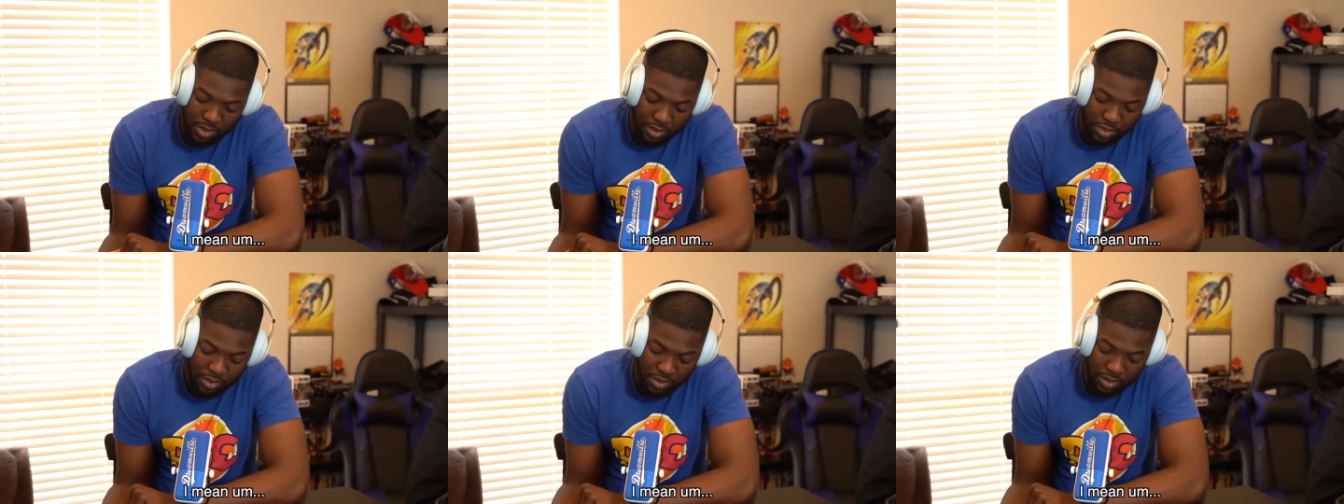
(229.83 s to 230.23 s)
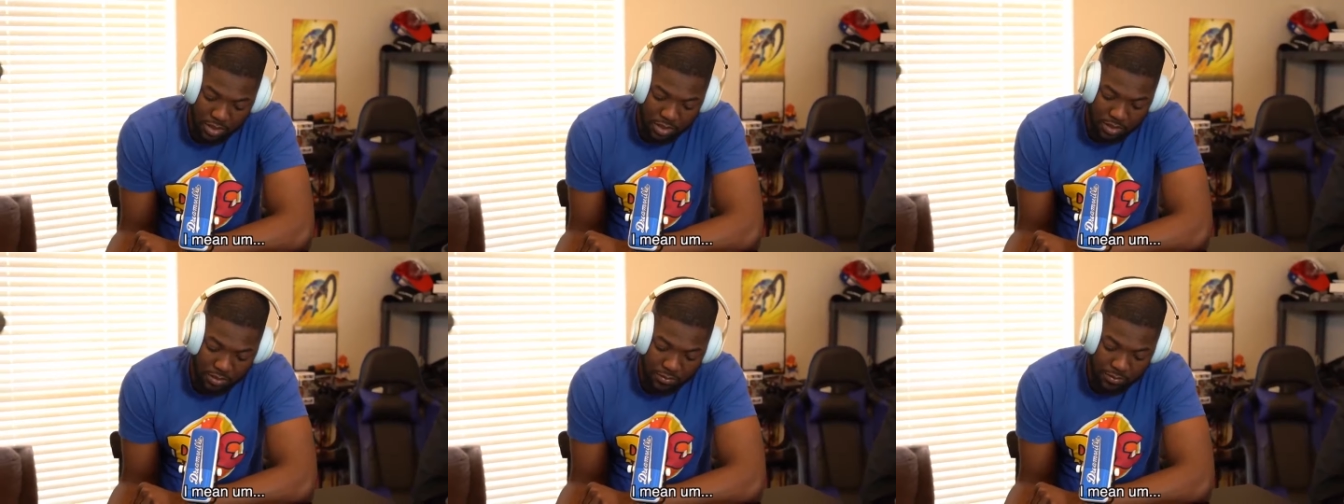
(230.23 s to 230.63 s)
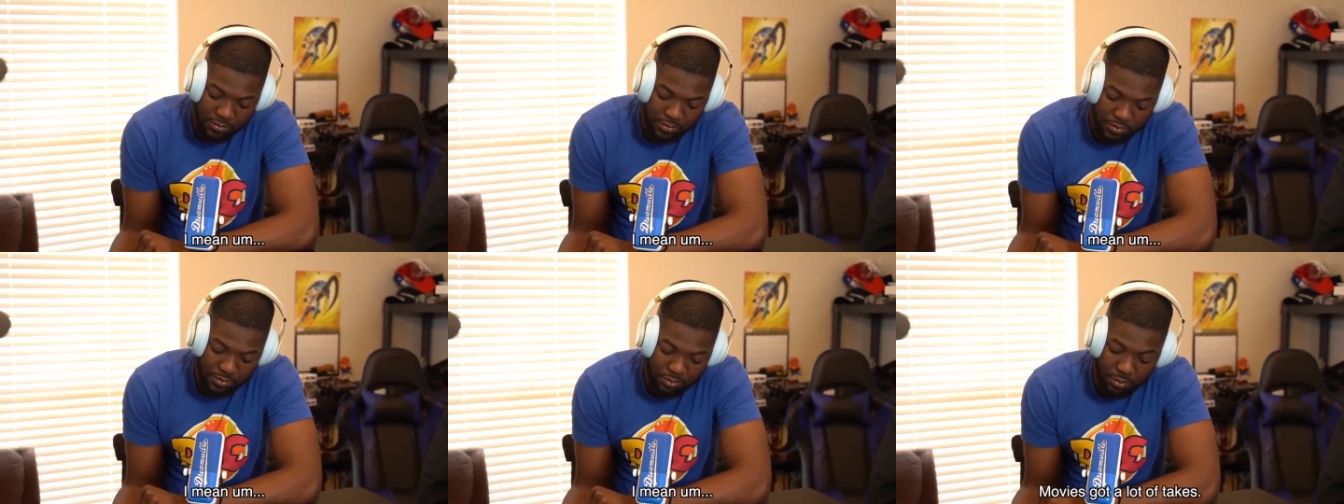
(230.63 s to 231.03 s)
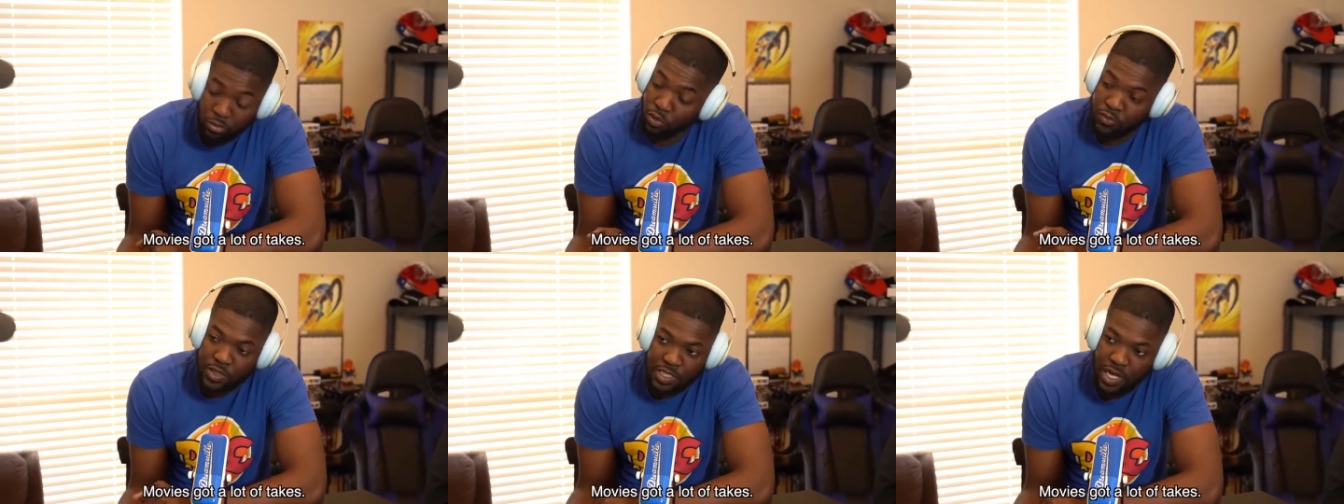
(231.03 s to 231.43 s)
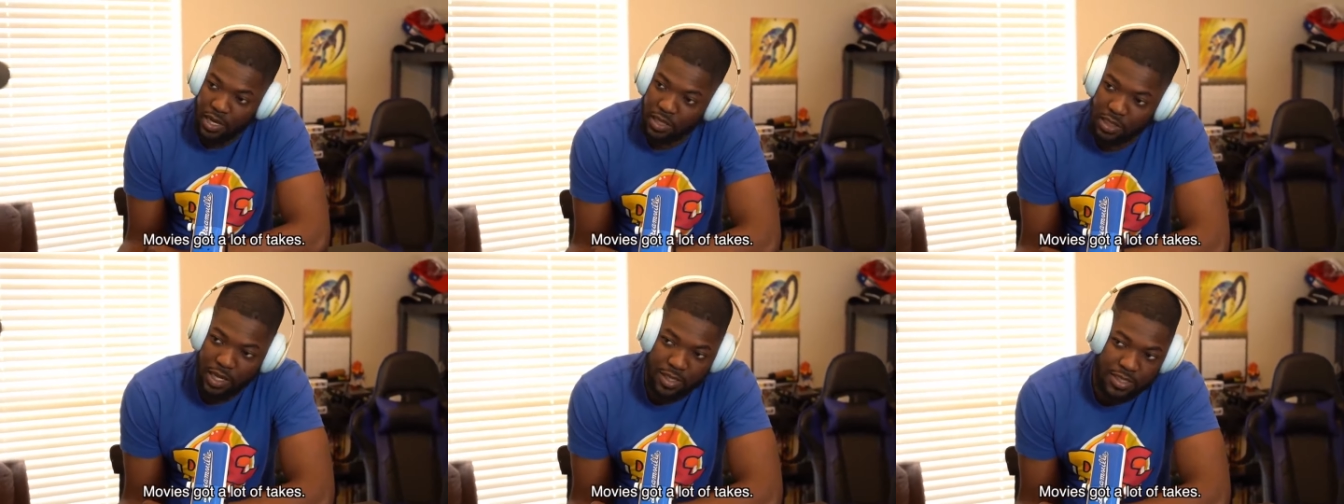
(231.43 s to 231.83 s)
mean, um, movies
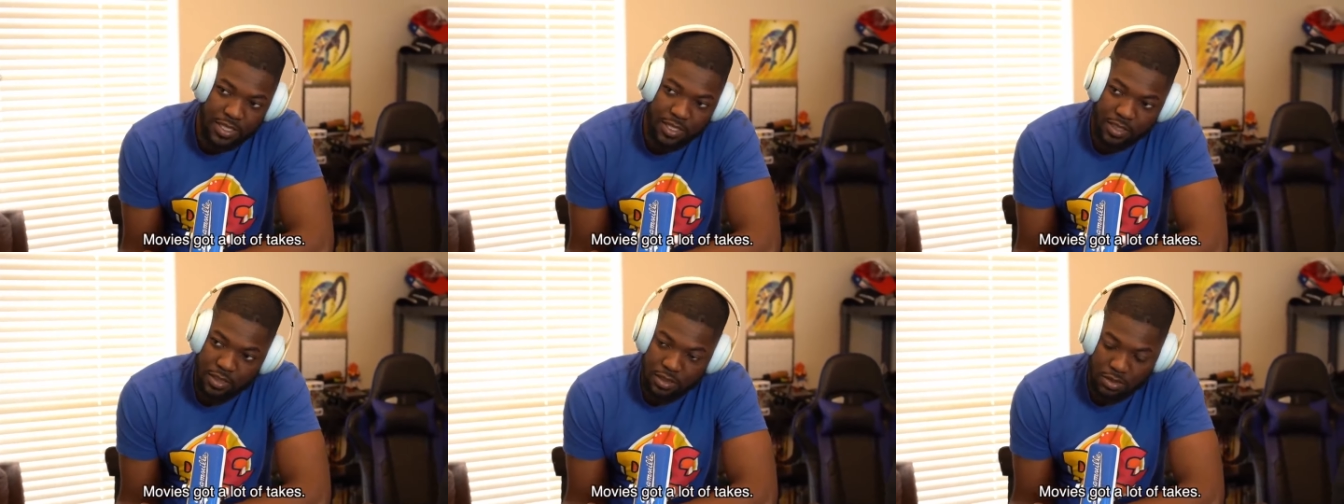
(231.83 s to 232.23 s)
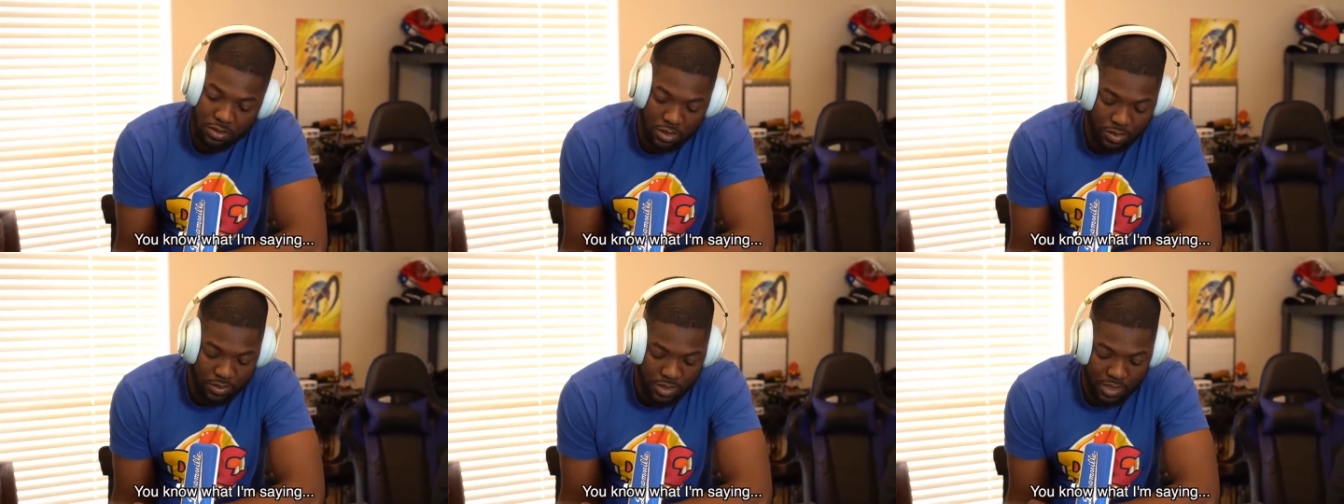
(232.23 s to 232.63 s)
got a lot of takes, you know what I'm mm-hmm.